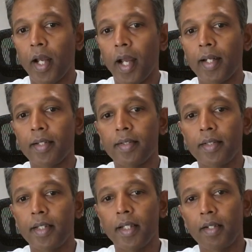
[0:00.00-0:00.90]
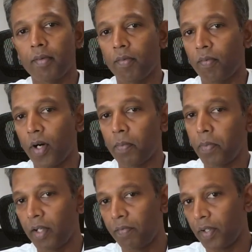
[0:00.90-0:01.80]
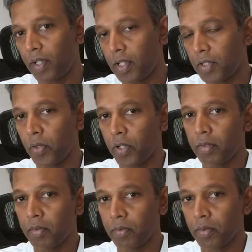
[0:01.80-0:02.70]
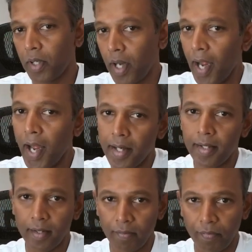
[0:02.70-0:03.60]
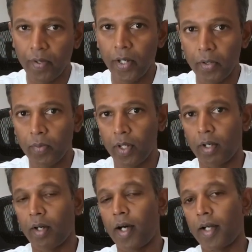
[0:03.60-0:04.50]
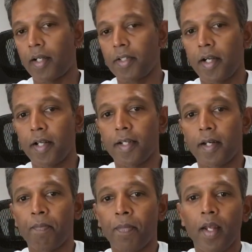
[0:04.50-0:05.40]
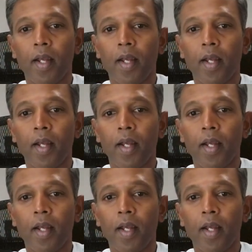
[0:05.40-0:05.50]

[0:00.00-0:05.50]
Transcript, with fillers: and see what benefit it is going to add for your architecture design.